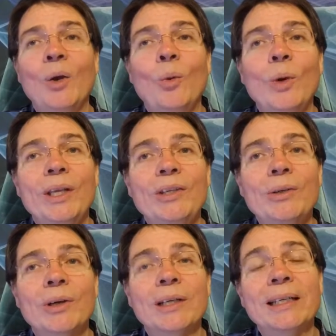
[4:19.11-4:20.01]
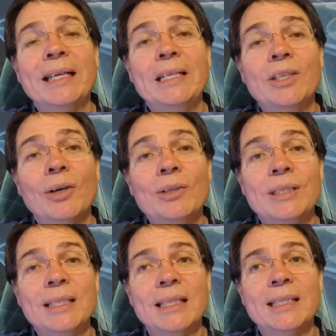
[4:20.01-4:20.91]
When you are in
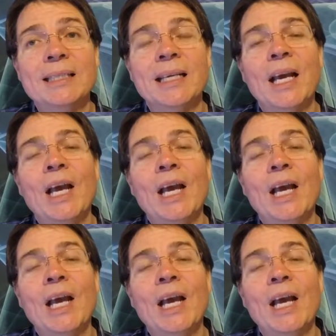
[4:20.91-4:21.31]
ketosis,